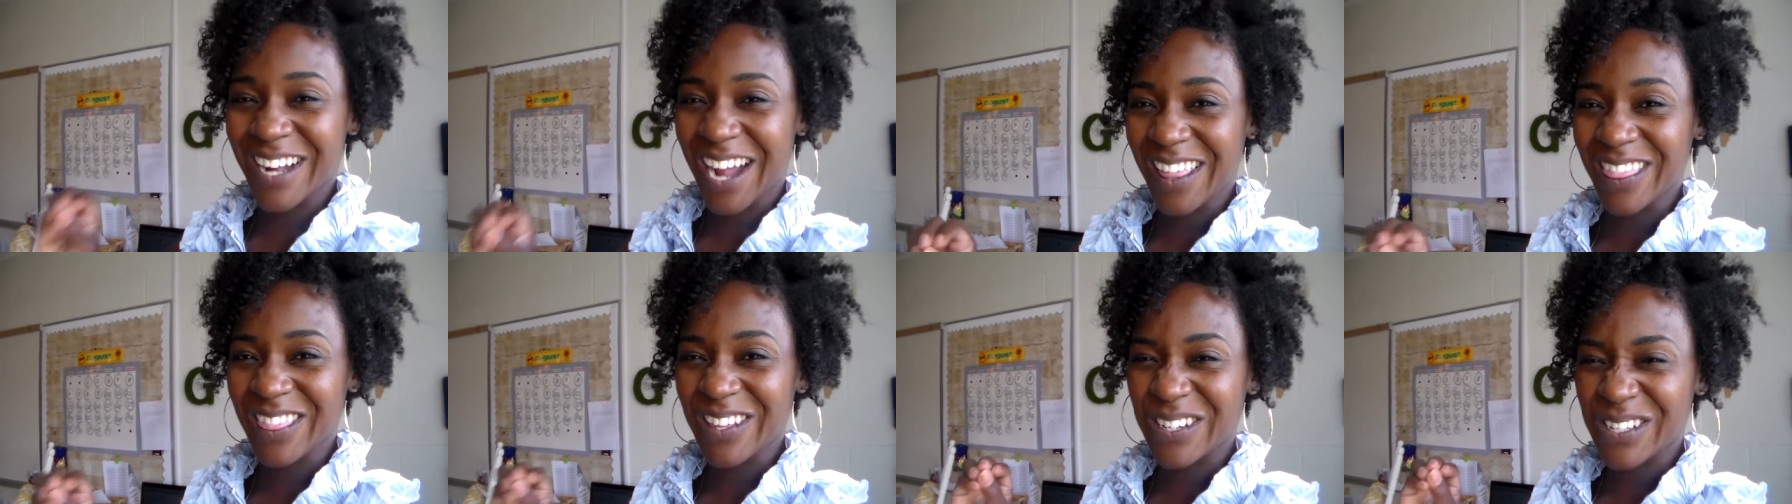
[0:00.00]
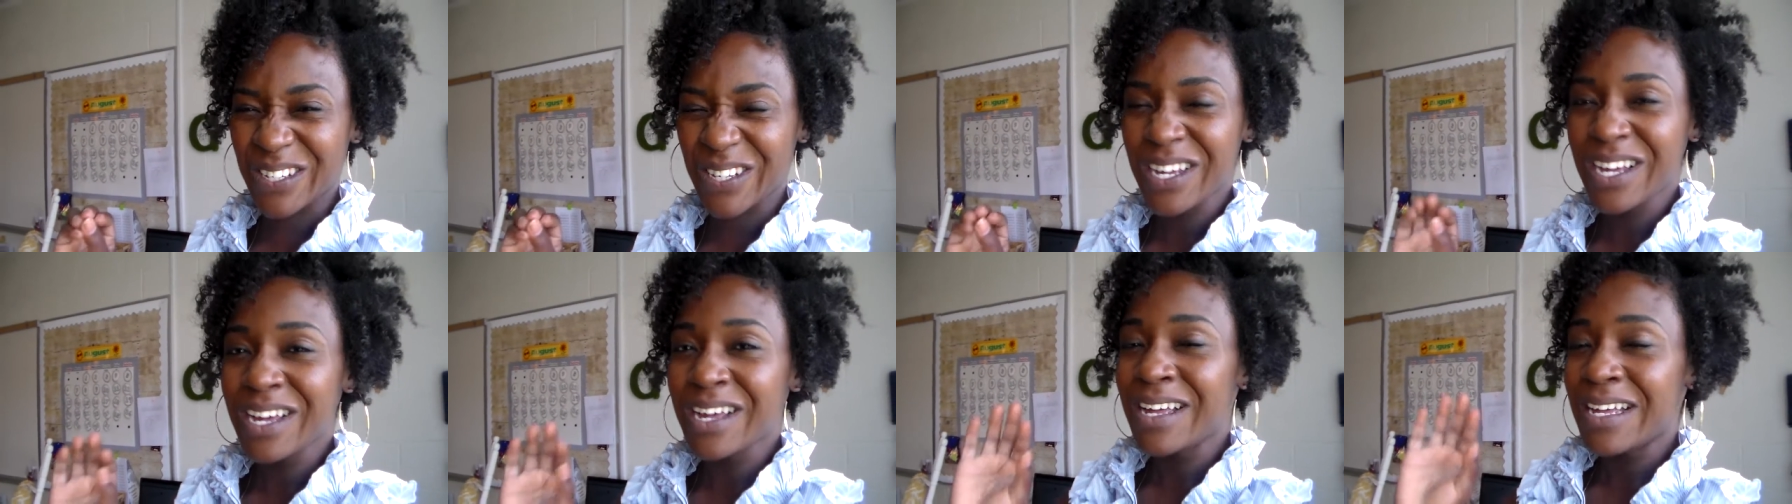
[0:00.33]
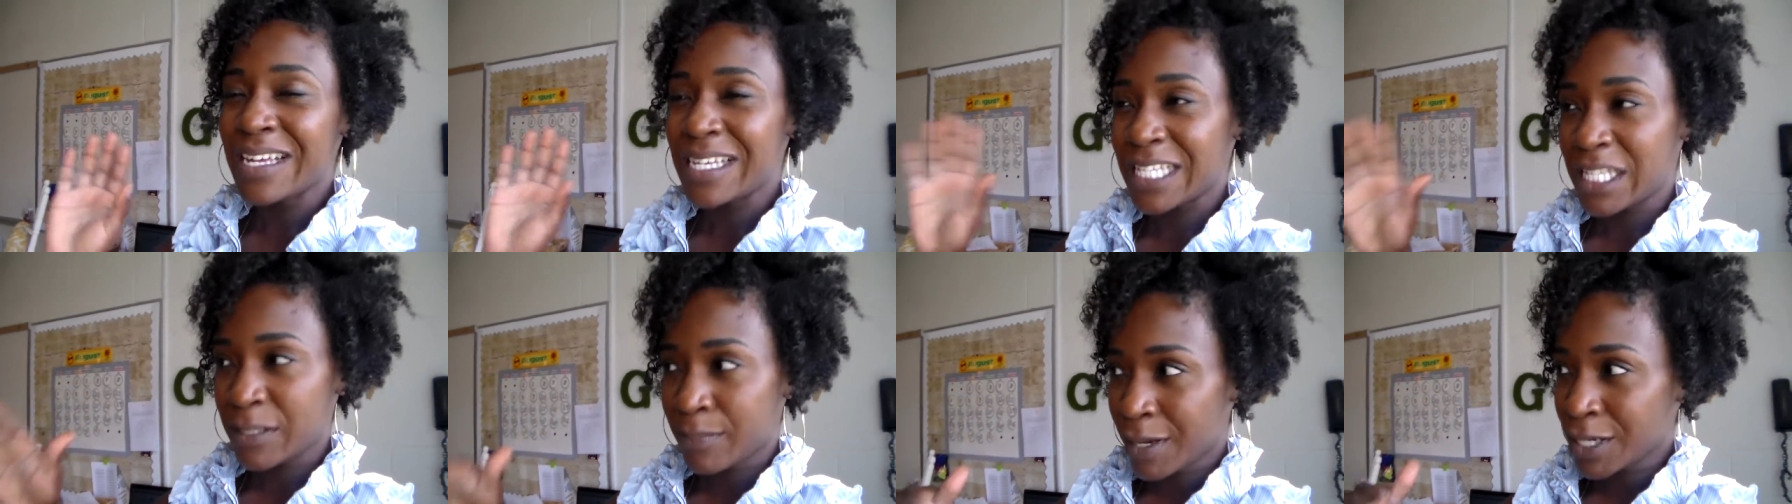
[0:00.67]
they're at their
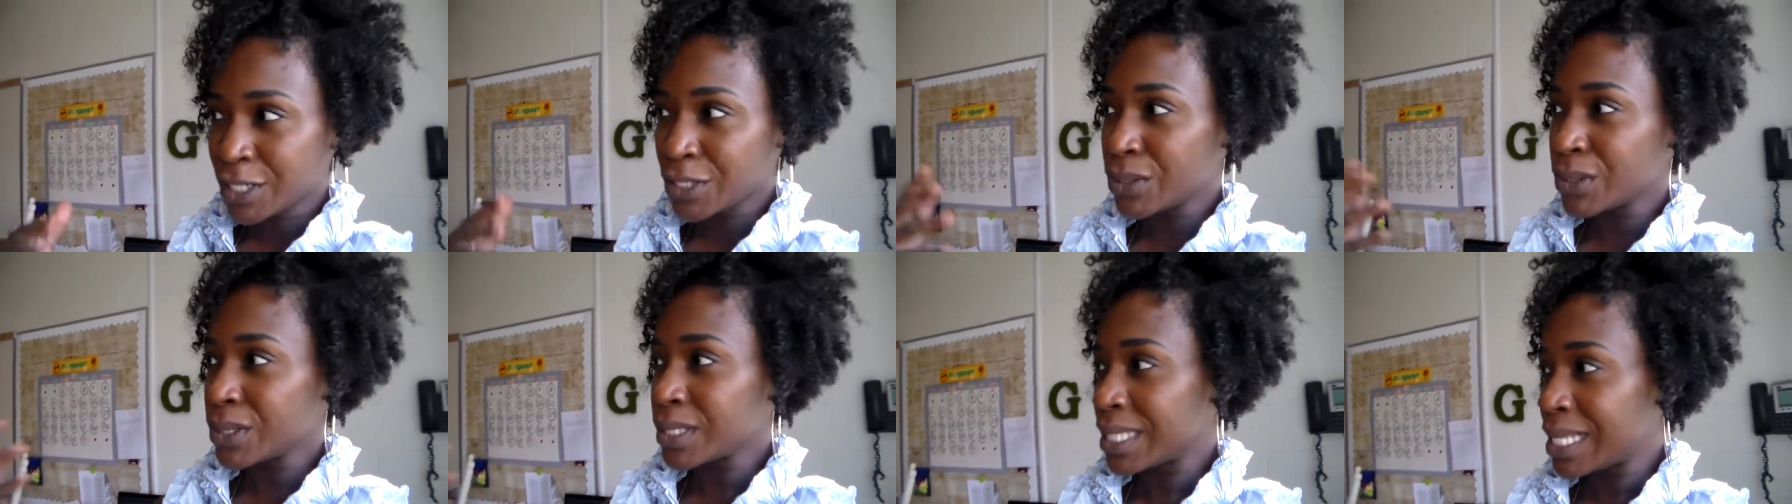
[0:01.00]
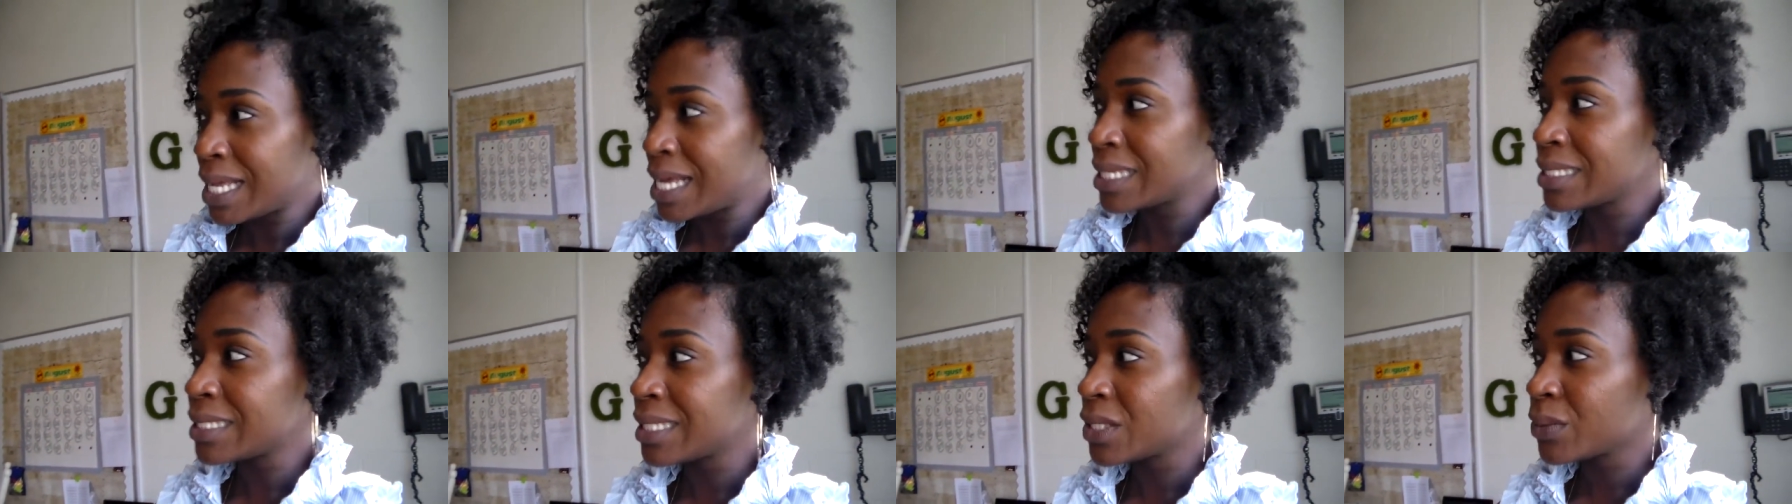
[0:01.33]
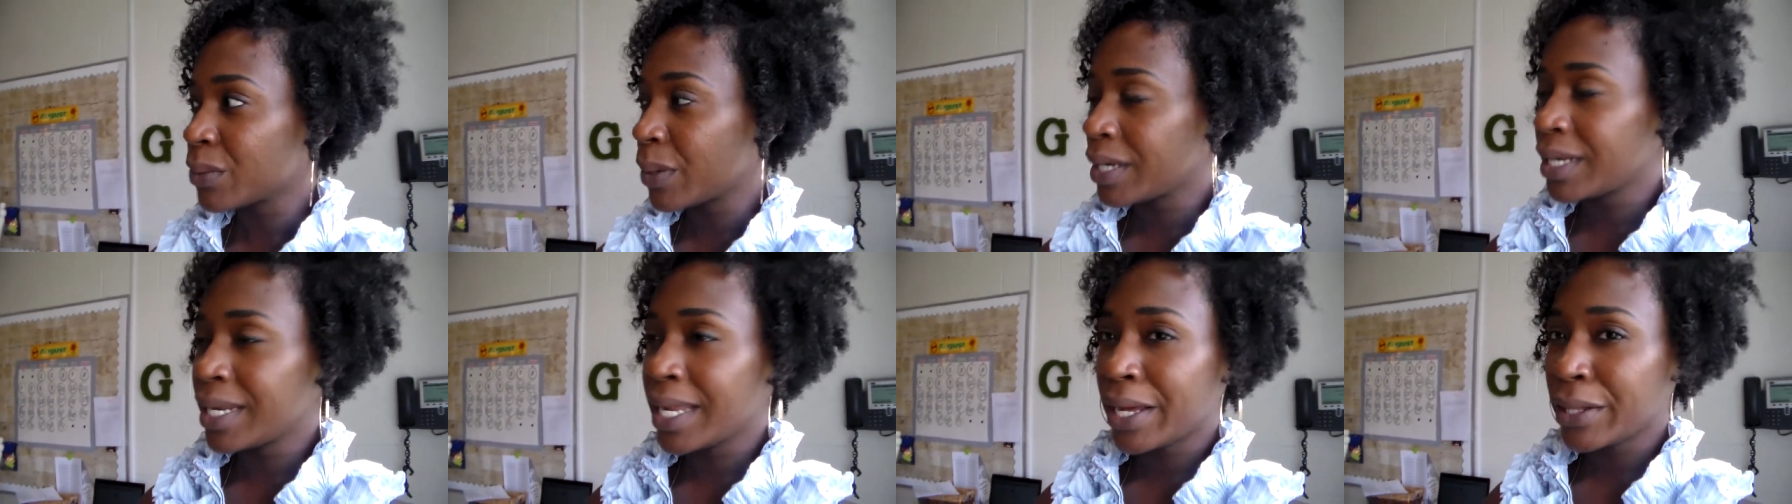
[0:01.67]
specials
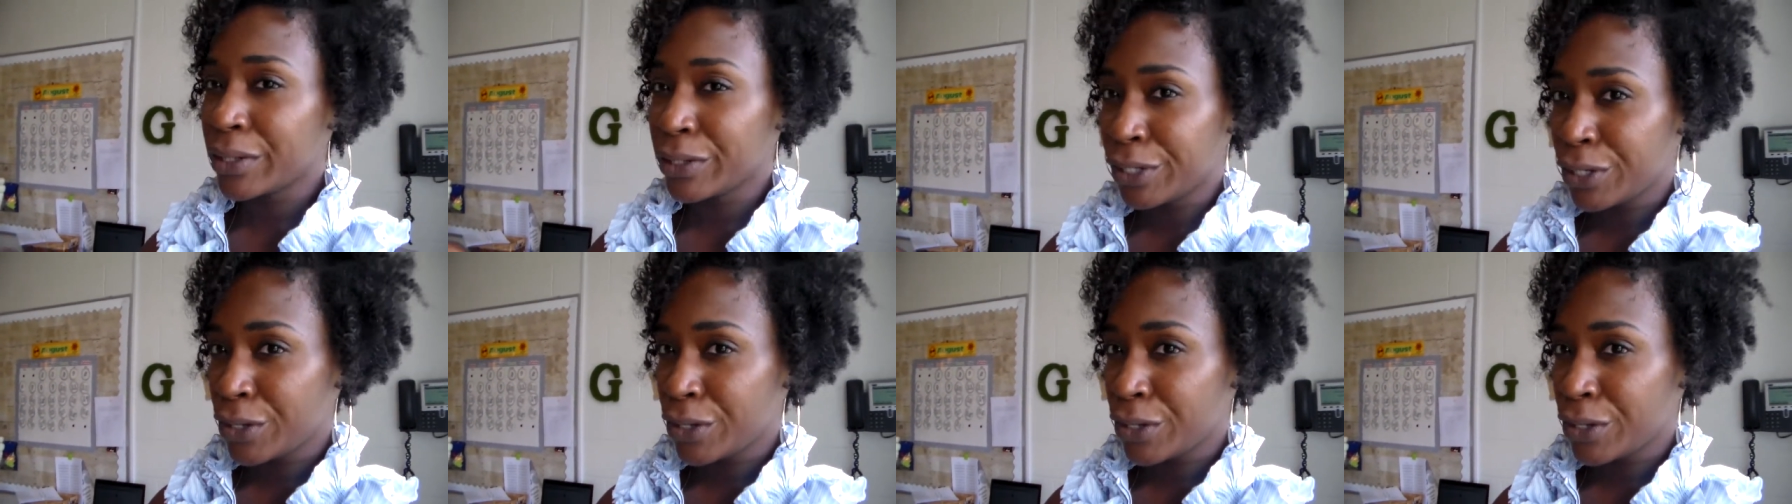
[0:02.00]
classes right now,